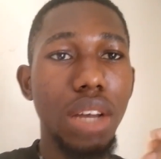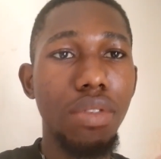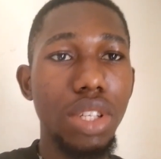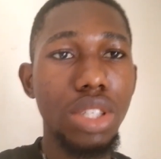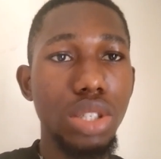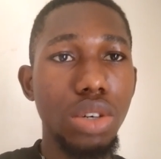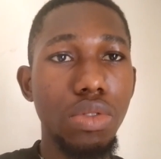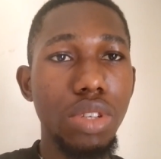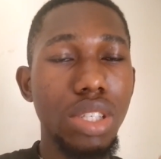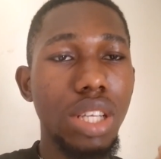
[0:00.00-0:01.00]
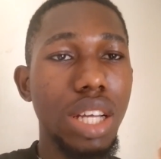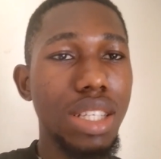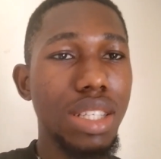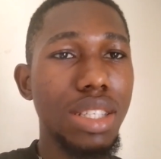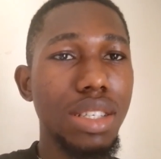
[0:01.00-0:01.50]
advantage of it, that
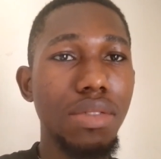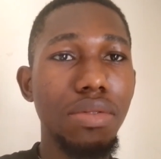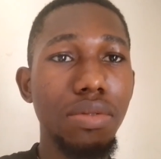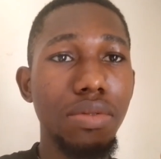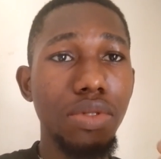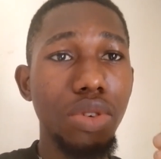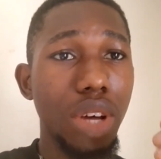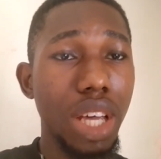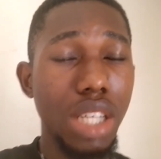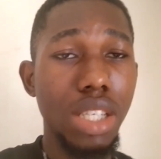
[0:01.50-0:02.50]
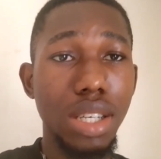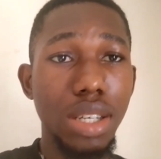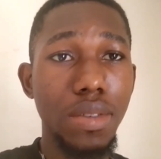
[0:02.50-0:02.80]
is your edge.